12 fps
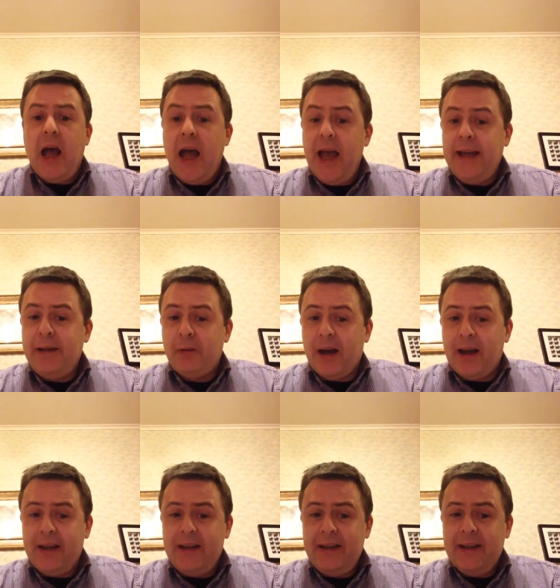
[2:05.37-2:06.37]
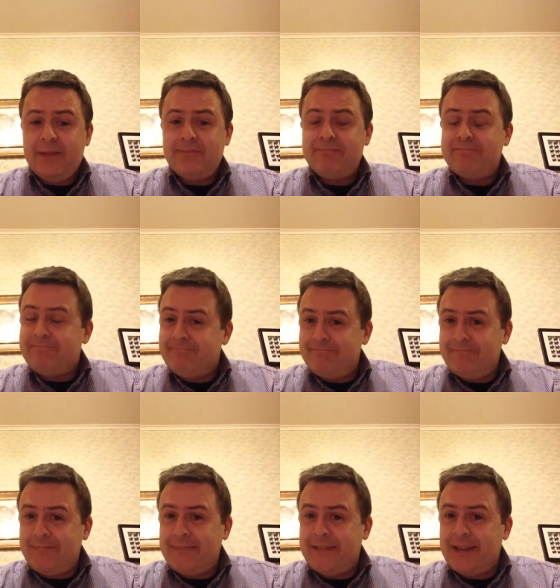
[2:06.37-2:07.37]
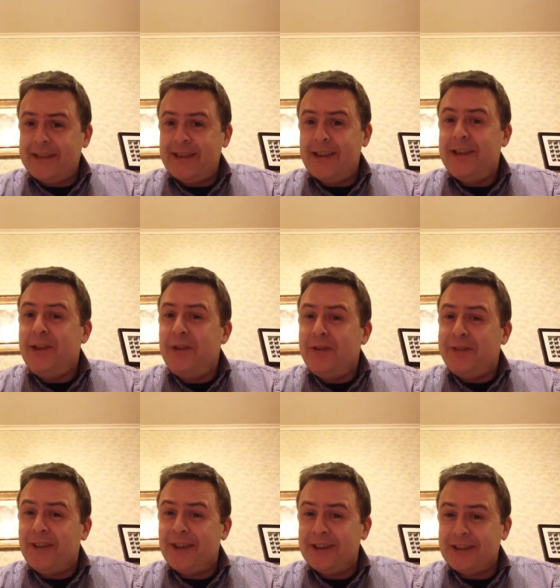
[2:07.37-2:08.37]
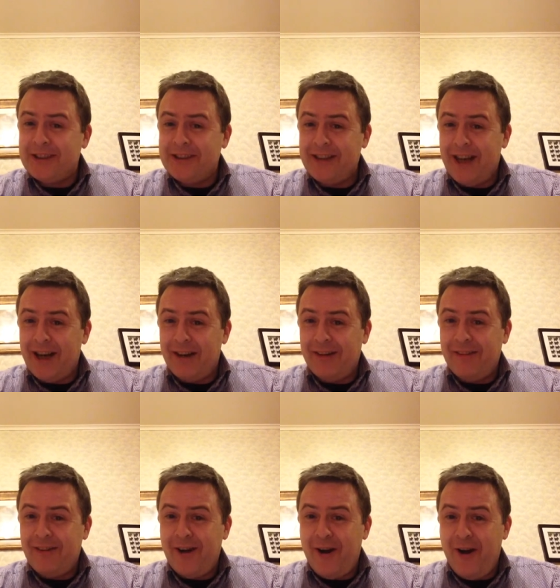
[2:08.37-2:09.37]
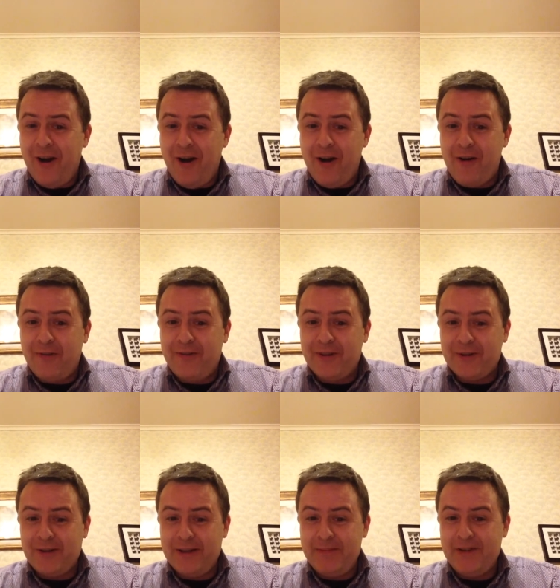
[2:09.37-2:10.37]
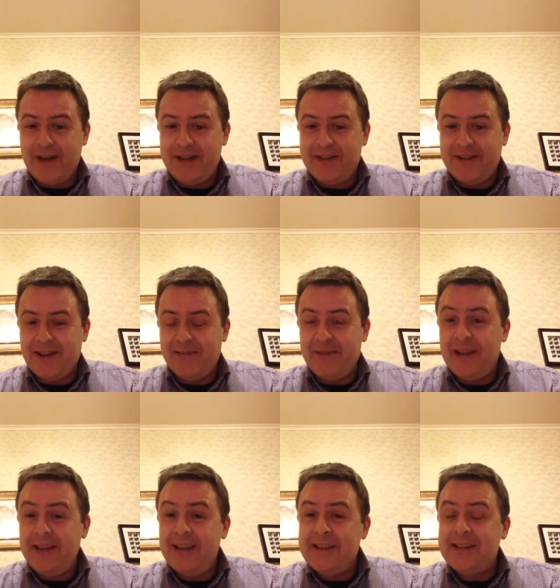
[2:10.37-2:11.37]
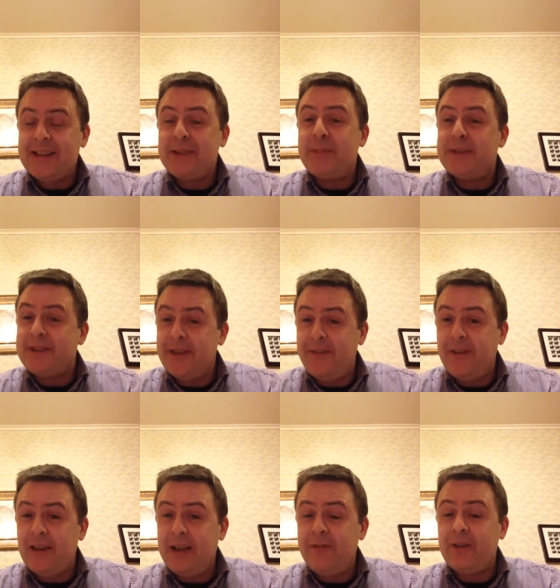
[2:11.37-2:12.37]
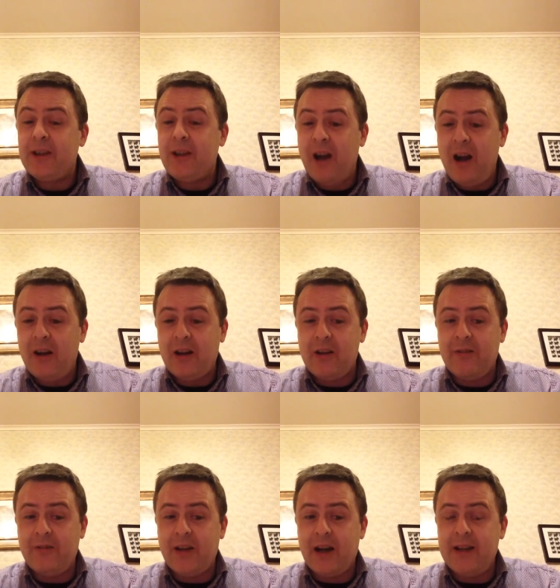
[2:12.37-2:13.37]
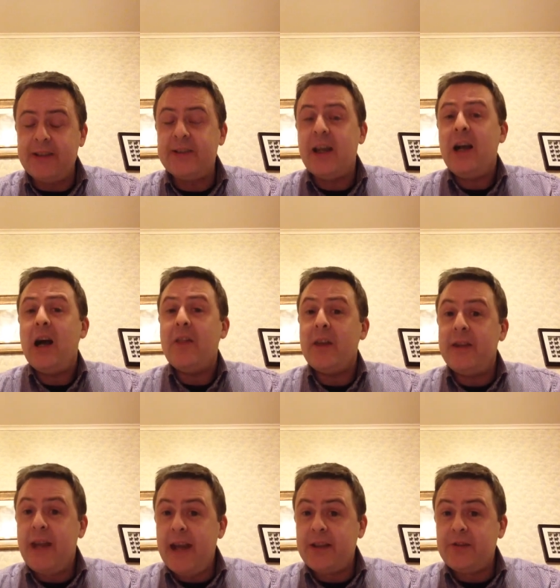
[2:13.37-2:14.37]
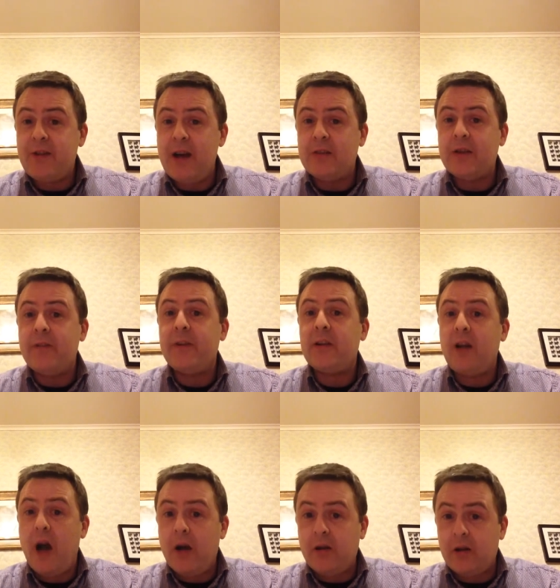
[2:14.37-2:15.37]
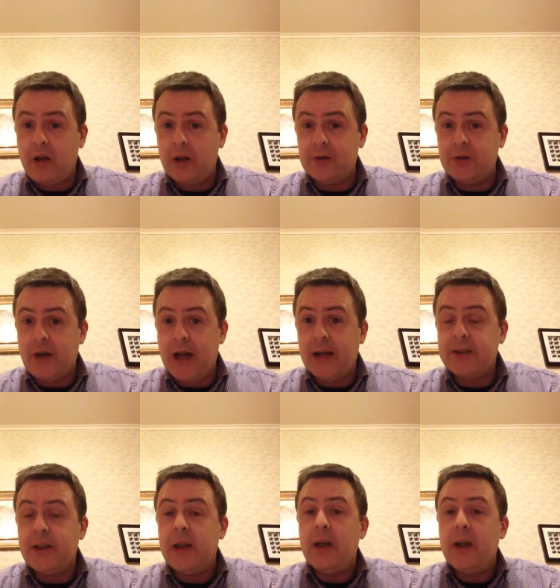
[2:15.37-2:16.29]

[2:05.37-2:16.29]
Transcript: Anyway, there's a new version now of the Dream Chaser, and this is specifically for cargo flights and the next round of the cargo contract